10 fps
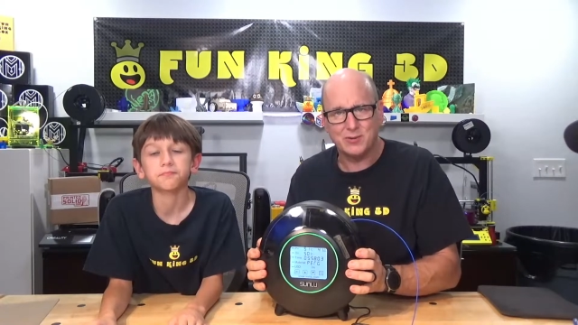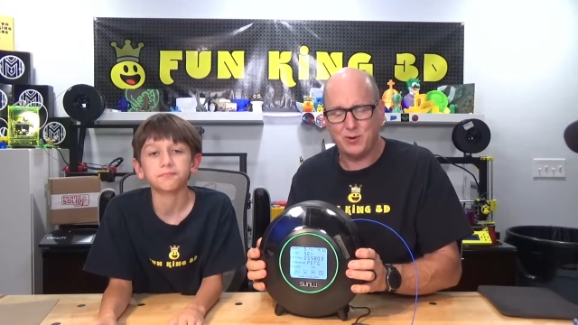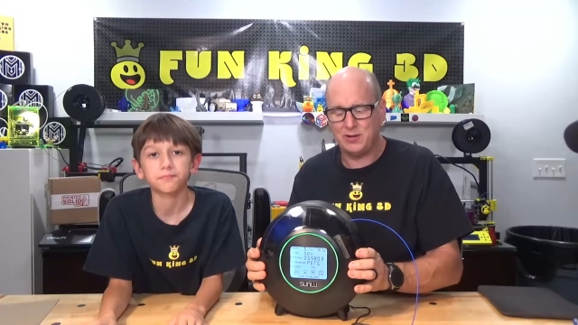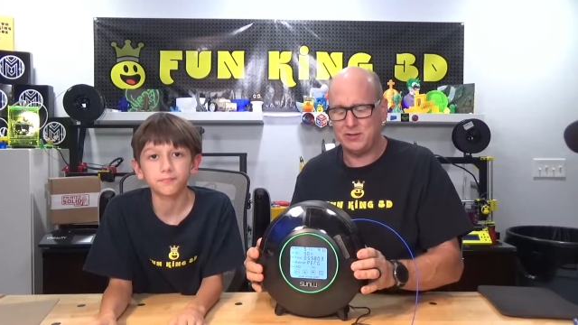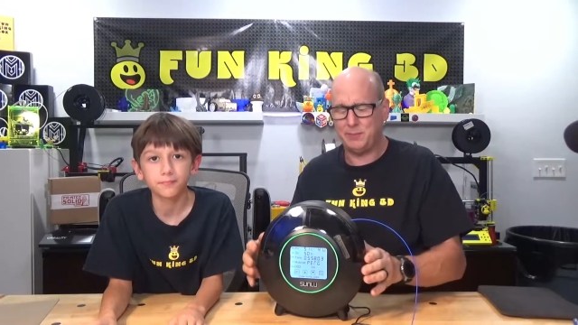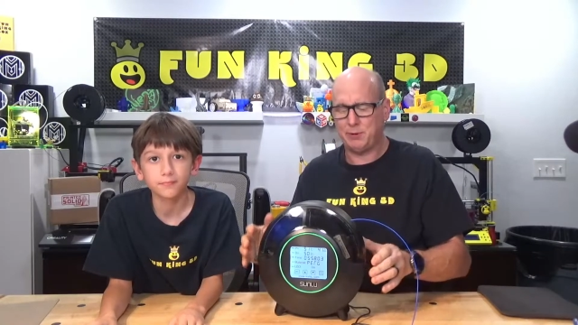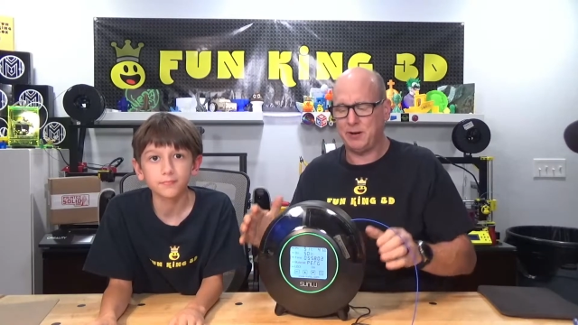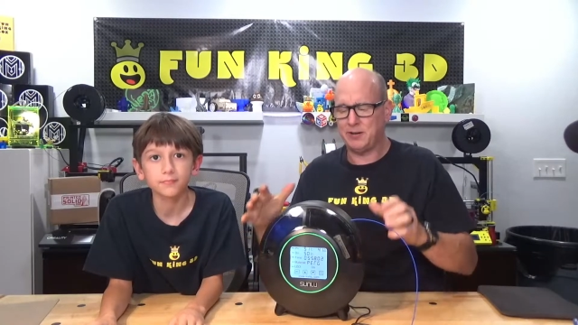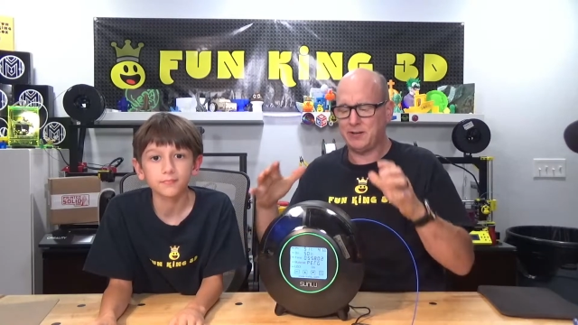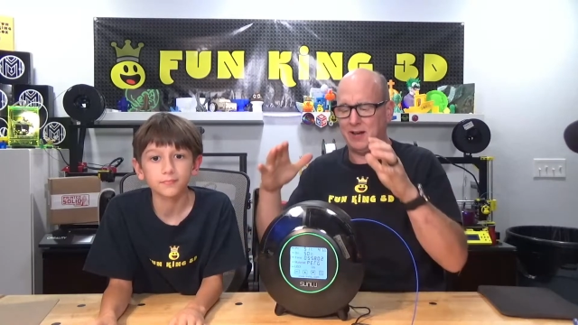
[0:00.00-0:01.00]
Speaker 1: quality
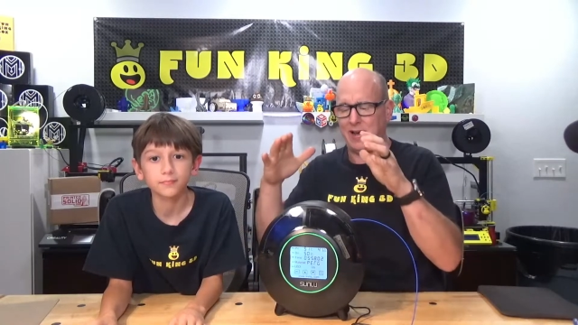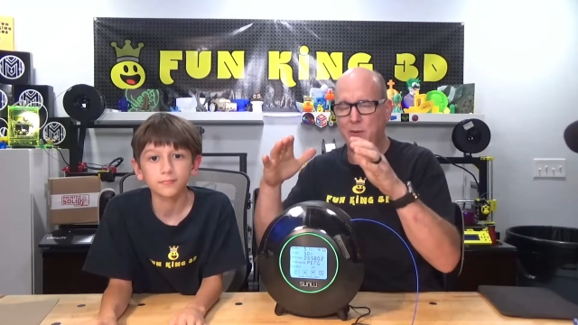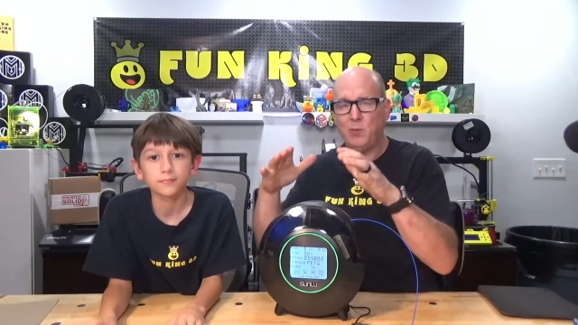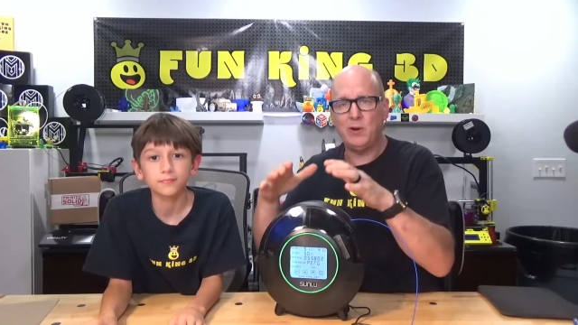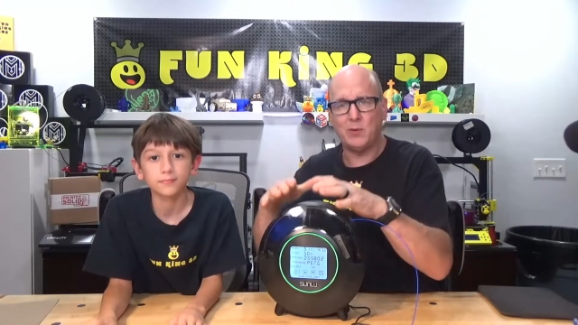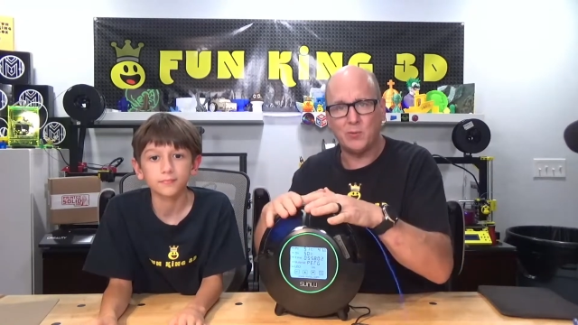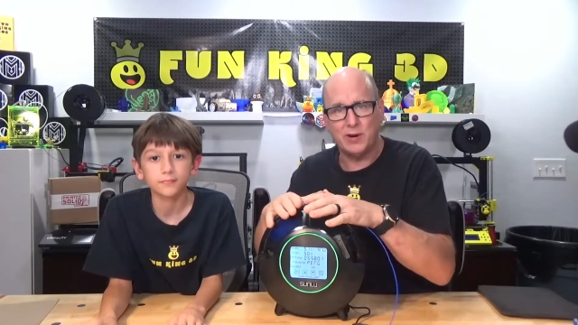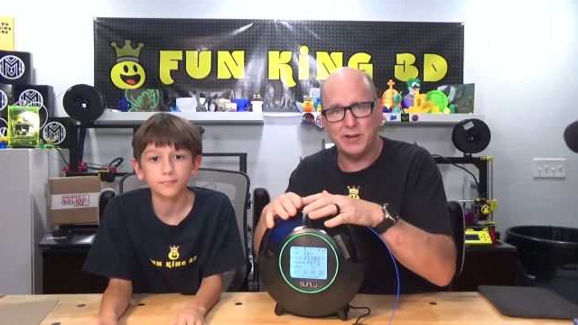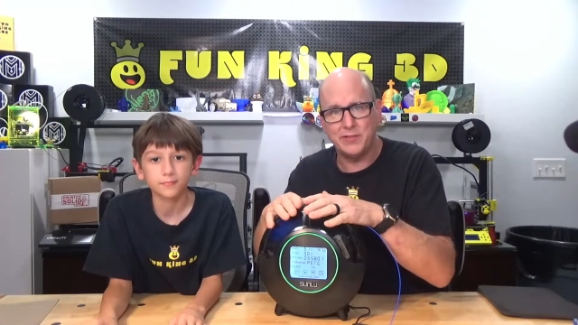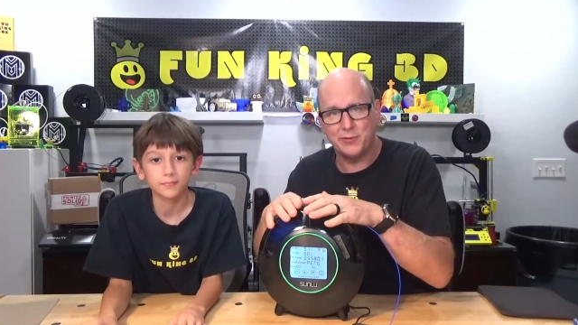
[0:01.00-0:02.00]
product. I will run
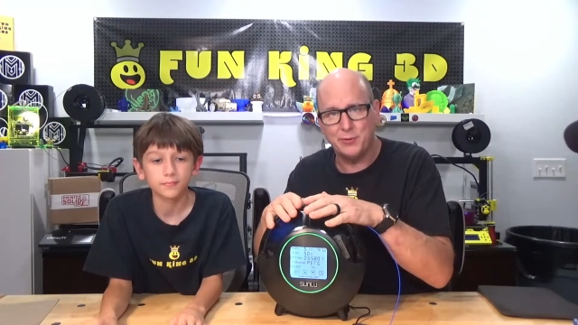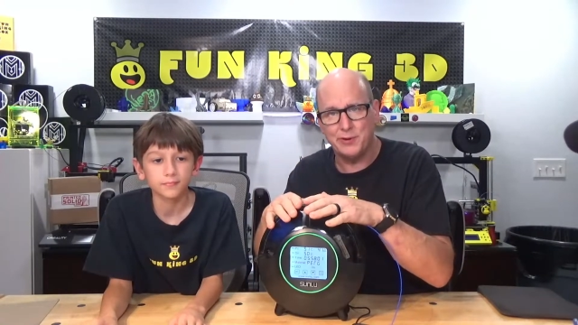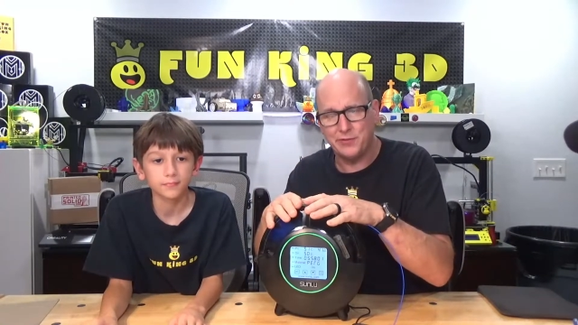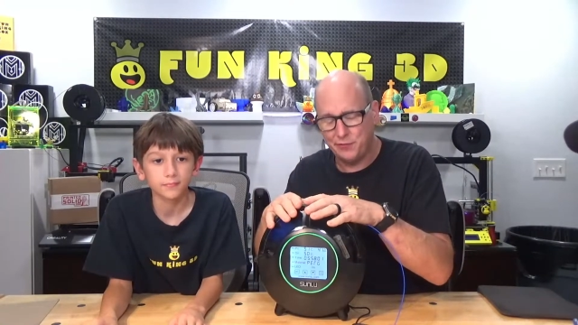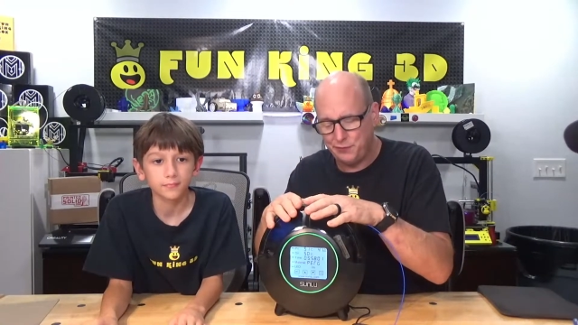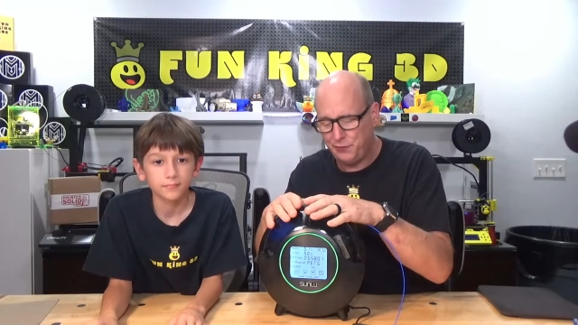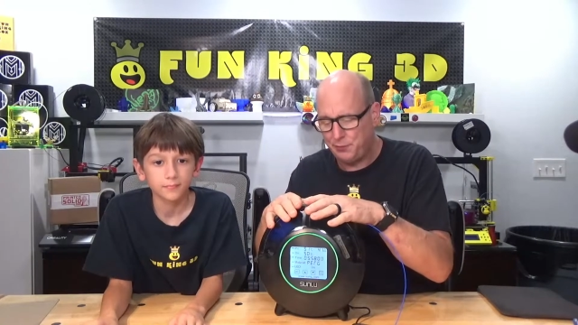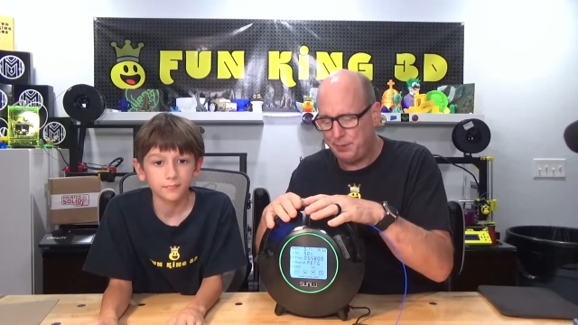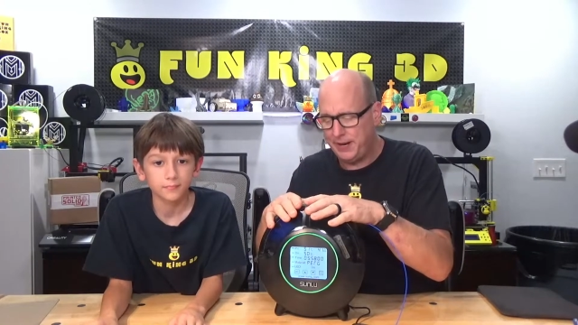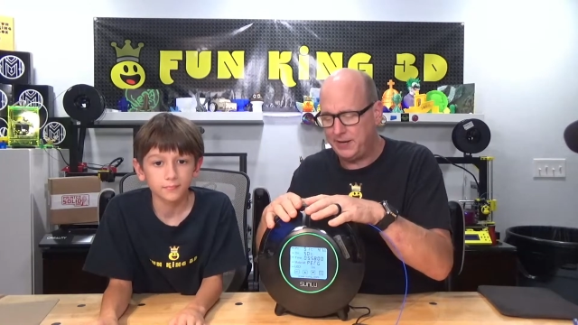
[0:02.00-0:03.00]
it through its full
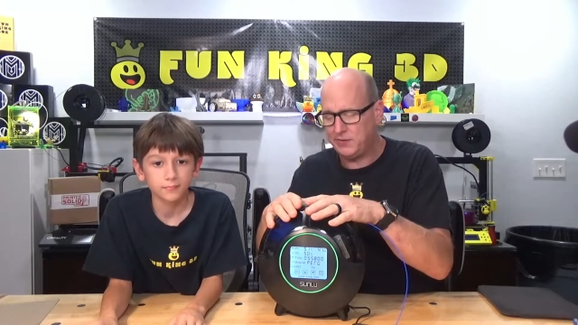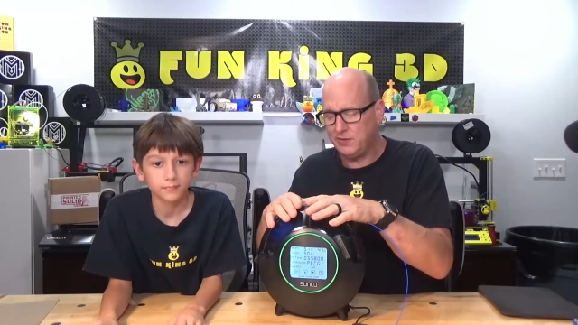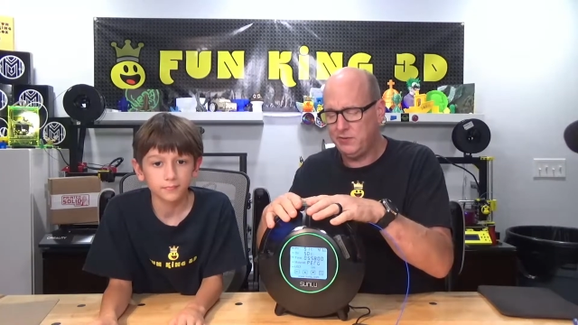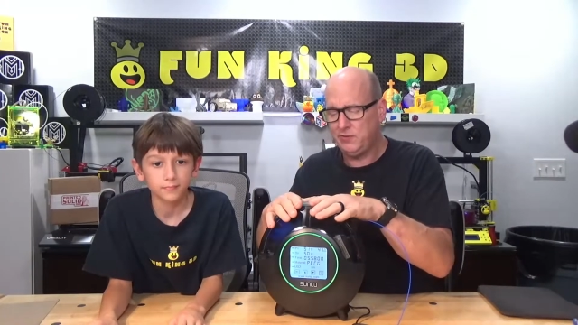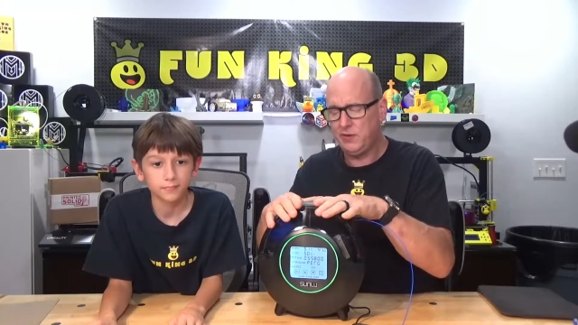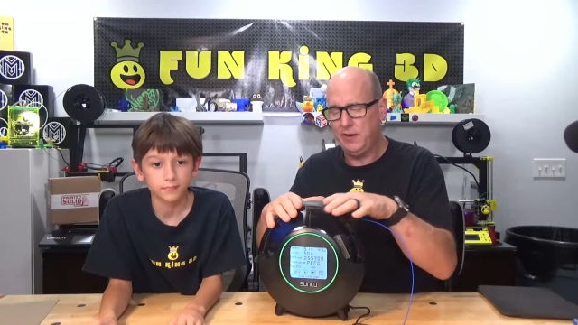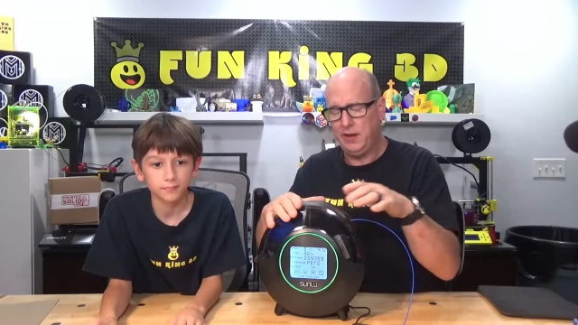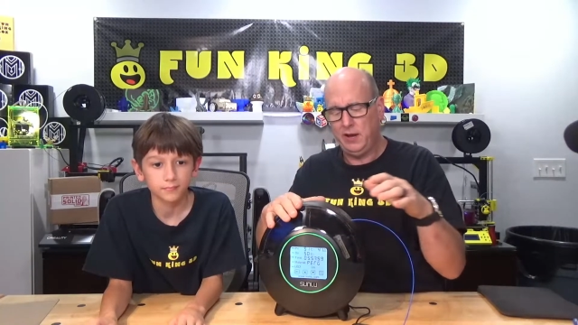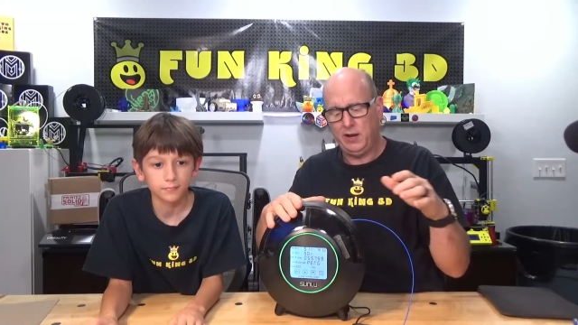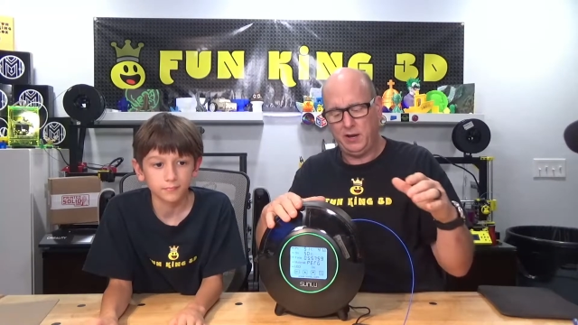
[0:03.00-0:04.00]
paces.
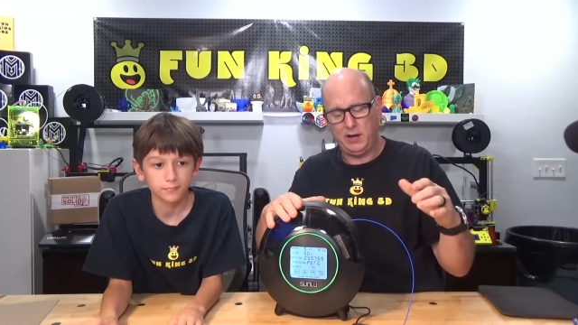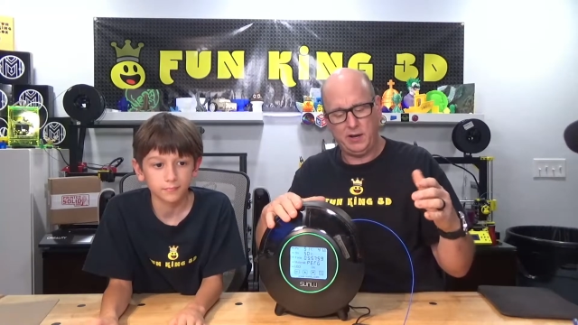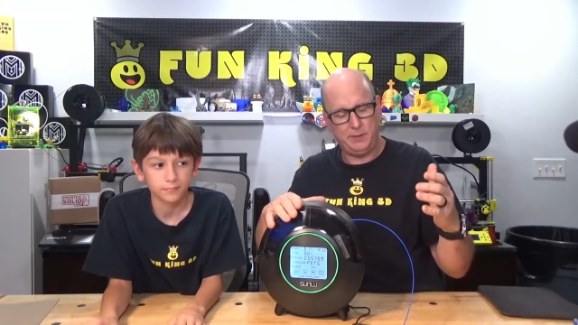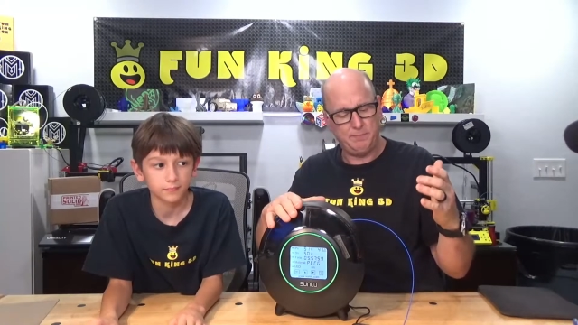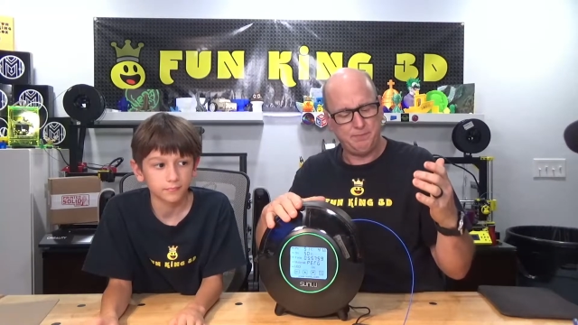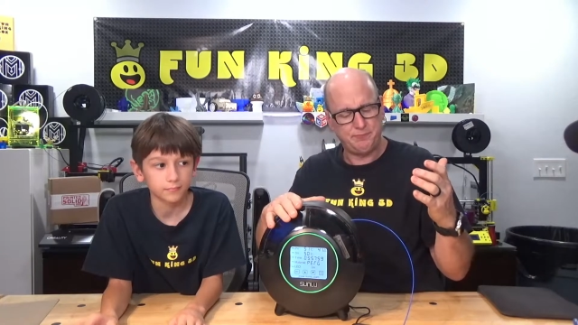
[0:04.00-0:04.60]
Um,